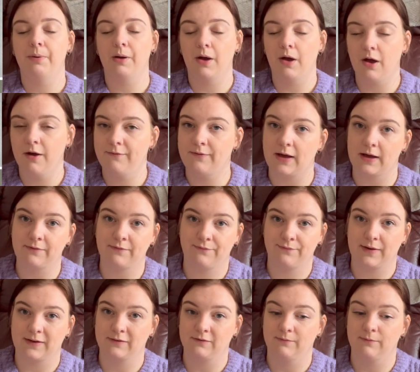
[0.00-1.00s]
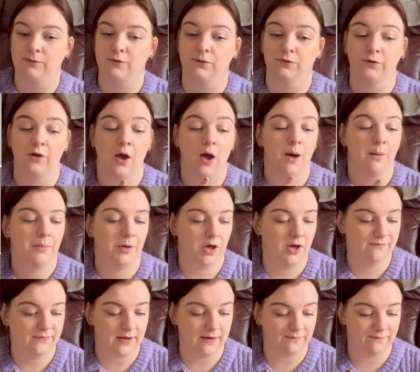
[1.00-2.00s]
Perfect for festivals,
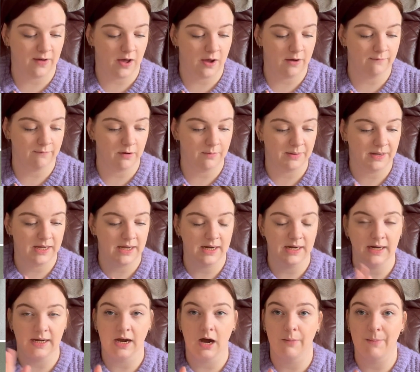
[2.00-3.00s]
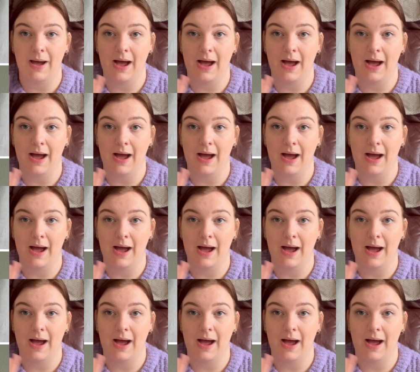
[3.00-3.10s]
perfect for over a bikini. I'm